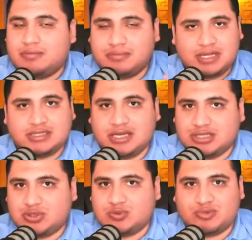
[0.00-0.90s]
Let's get
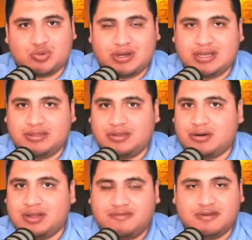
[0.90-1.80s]
to 20,
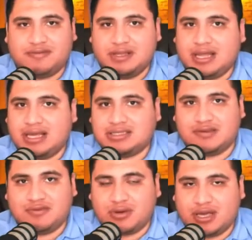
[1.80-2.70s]
30, 50 likes
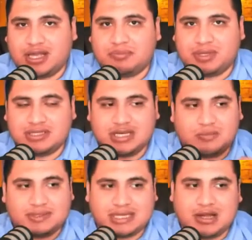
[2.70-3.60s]
if you can. Please
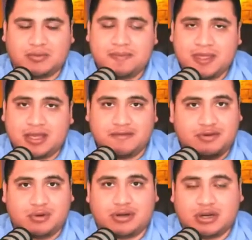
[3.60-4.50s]
help us out. If
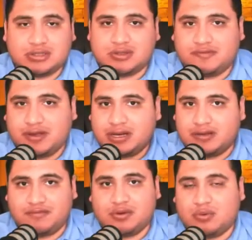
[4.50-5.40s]
you are an Arsenal fan,
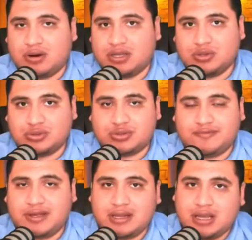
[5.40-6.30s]
if you are a neutral
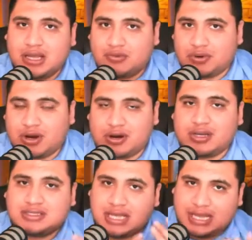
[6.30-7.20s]
fan,
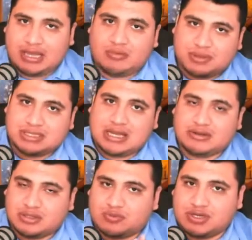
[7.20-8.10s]
regardless, help us
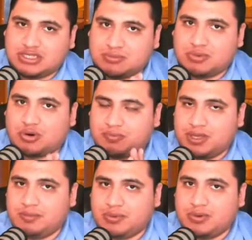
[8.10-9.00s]
out to reach more
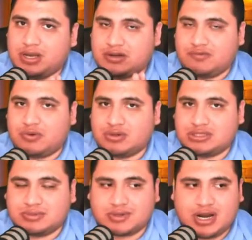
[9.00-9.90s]
people. And of course,
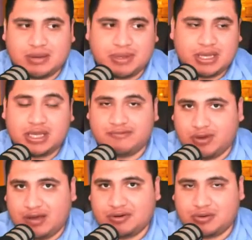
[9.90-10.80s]
subscribe if you
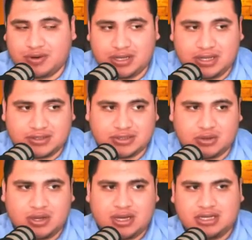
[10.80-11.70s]
haven't already done
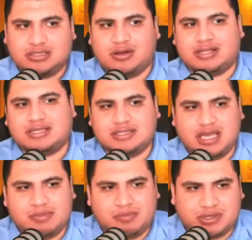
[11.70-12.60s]
so. Let's look at this
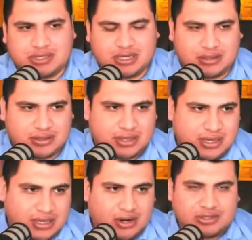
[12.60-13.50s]
game in particular.
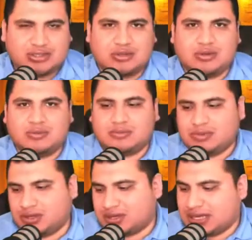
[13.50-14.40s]
Arsenal,
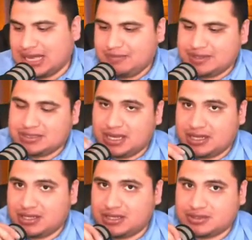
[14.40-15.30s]
look, I've been
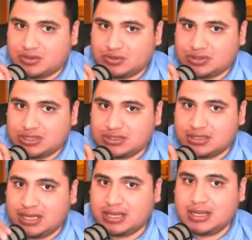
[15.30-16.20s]
saying this whole
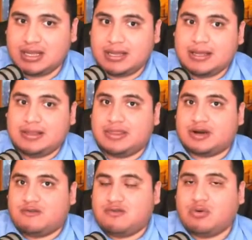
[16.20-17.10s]
season that
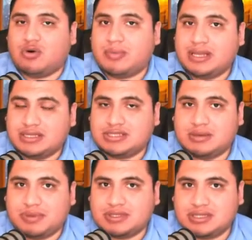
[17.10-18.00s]
their form in the
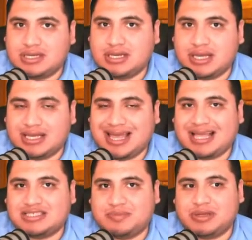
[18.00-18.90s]
Champions League, it
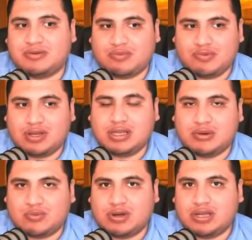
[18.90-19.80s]
has been really,
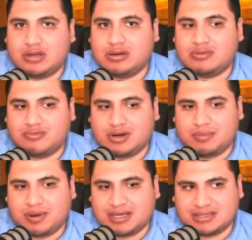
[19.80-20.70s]
really good, really
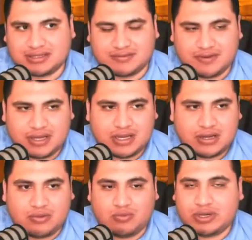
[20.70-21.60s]
positive,
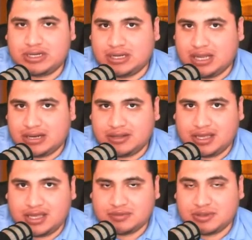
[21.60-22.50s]
winning a lot of the
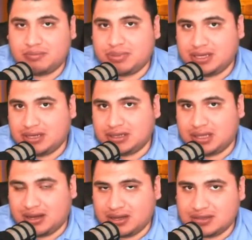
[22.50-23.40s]
games, beating
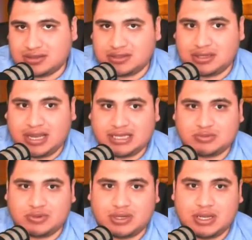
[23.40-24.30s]
Lons, the last
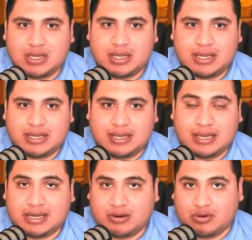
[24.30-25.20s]
one
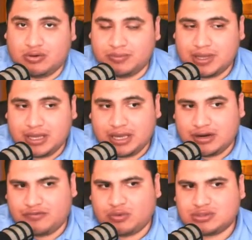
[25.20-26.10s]
at home. And
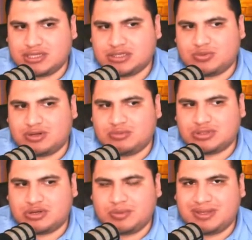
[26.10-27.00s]
of course, this one
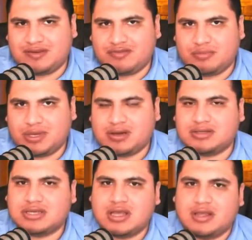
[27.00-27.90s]
was going to be different
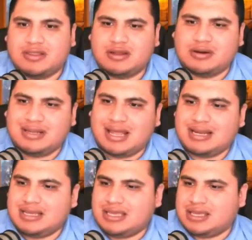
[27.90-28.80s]
because they're not
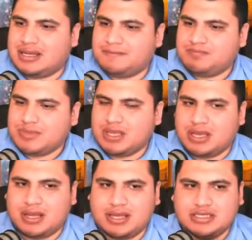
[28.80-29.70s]
getting
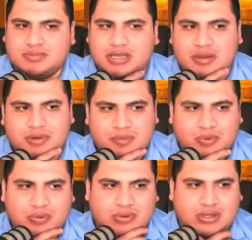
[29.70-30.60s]
as many
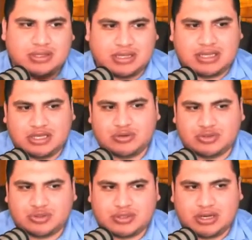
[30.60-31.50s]
people that
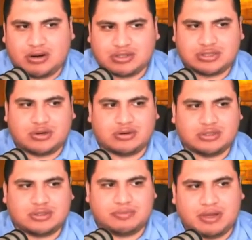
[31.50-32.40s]
usually are
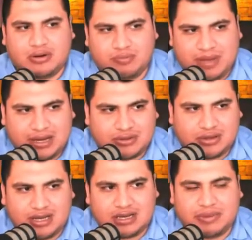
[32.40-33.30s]
starters back on the
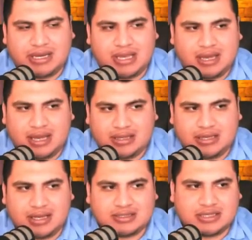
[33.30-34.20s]
lineup. Eddie
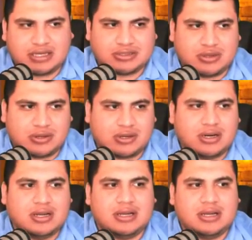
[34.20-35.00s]
Nketiah is not a starter.